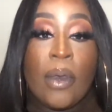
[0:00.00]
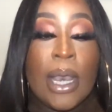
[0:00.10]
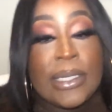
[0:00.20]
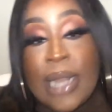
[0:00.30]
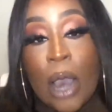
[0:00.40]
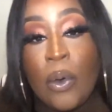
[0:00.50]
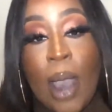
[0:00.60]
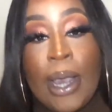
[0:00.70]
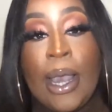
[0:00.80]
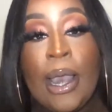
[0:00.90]
It's not who
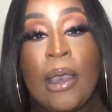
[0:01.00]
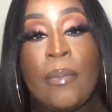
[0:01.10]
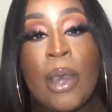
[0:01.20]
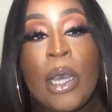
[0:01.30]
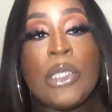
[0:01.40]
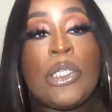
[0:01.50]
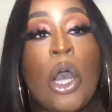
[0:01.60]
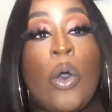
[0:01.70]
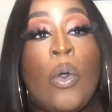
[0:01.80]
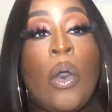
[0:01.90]
I am.
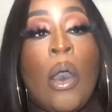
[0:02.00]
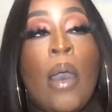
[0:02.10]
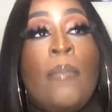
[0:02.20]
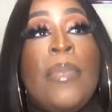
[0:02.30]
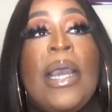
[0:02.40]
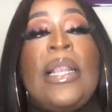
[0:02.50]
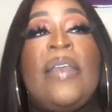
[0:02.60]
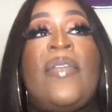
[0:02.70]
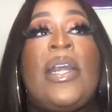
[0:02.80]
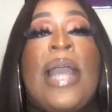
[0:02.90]
So me
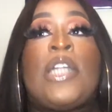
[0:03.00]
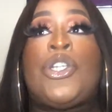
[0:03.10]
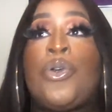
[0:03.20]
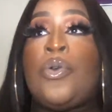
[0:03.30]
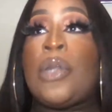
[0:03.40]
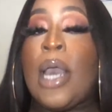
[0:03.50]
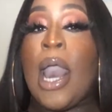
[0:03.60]
living in that truth